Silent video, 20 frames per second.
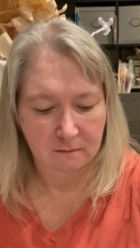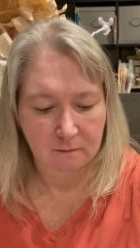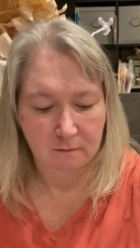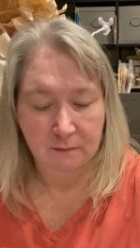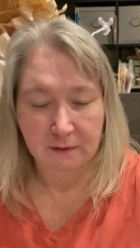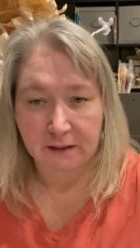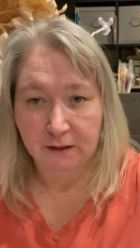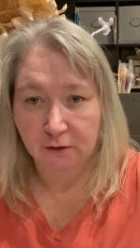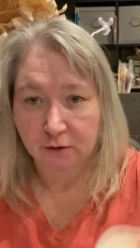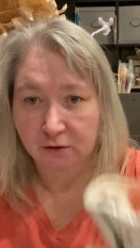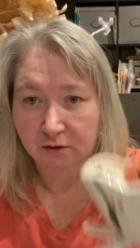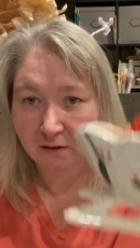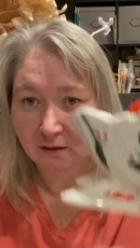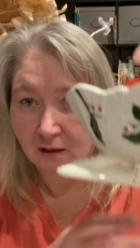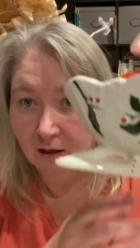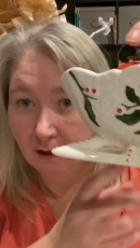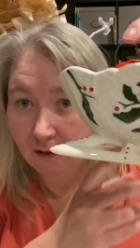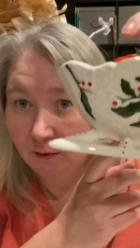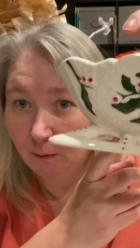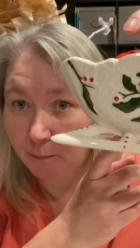Here's
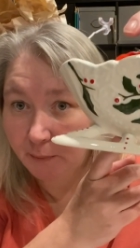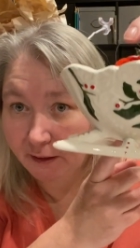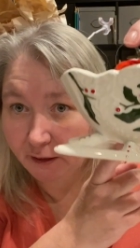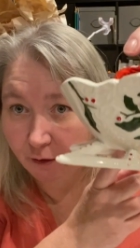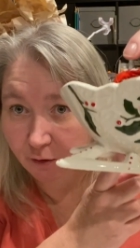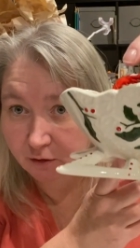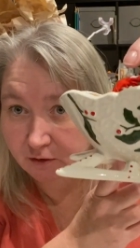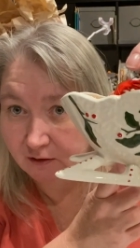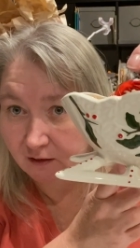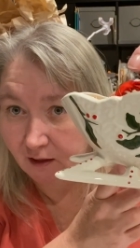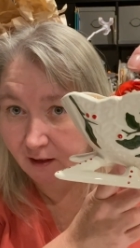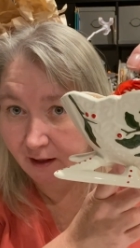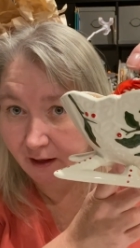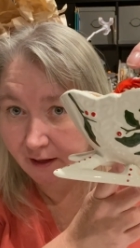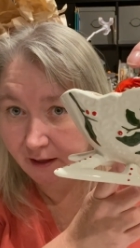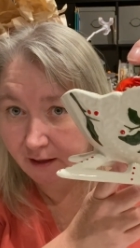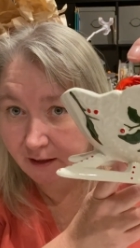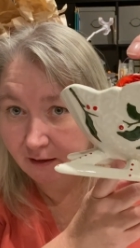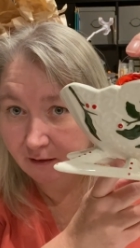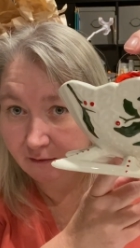the bigger
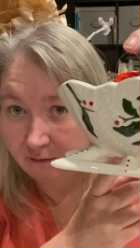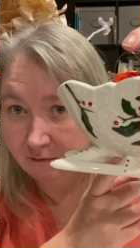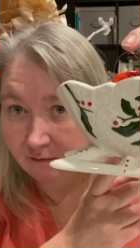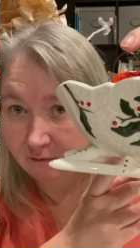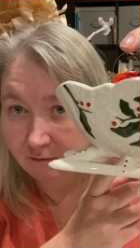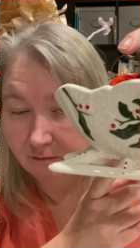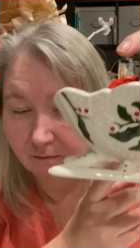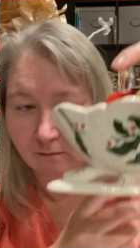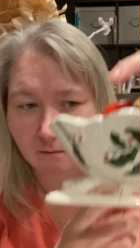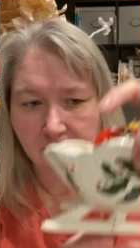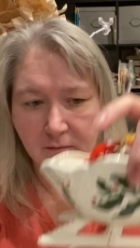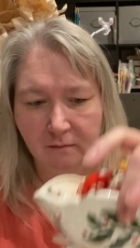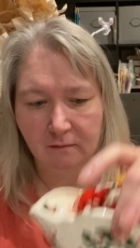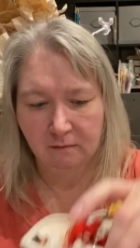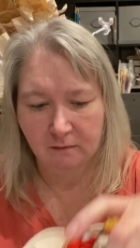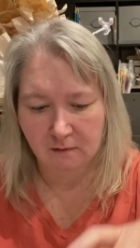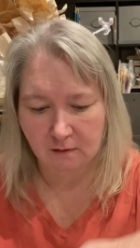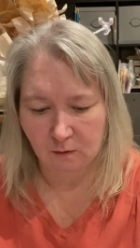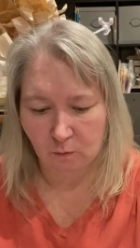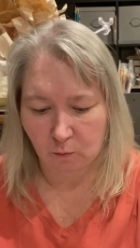sleigh
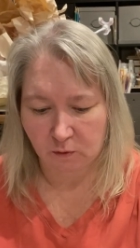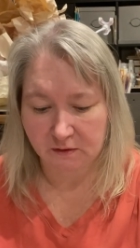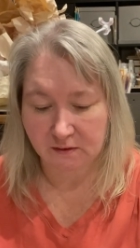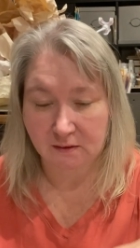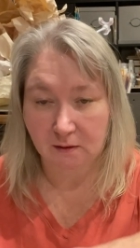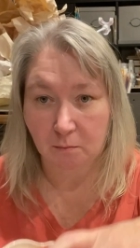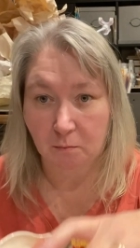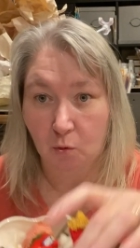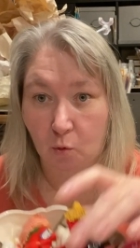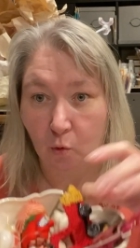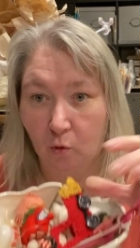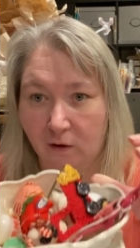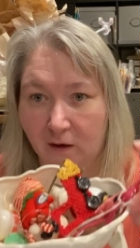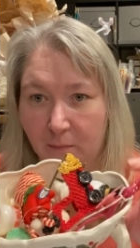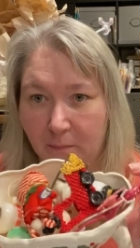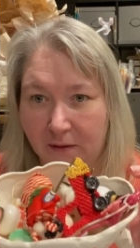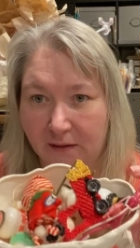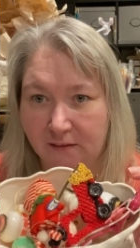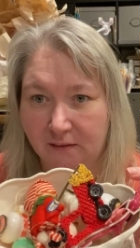with some ornaments